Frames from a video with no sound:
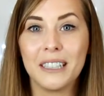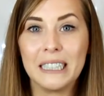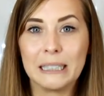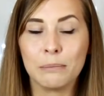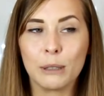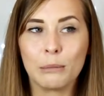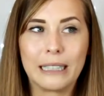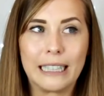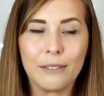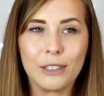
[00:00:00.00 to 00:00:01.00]
I
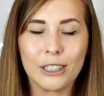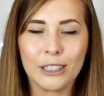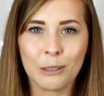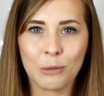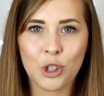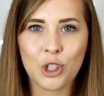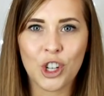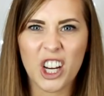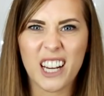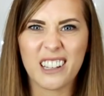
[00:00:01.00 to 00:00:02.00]
probably haven't done as much
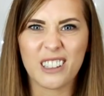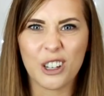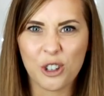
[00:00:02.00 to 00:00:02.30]
studying as I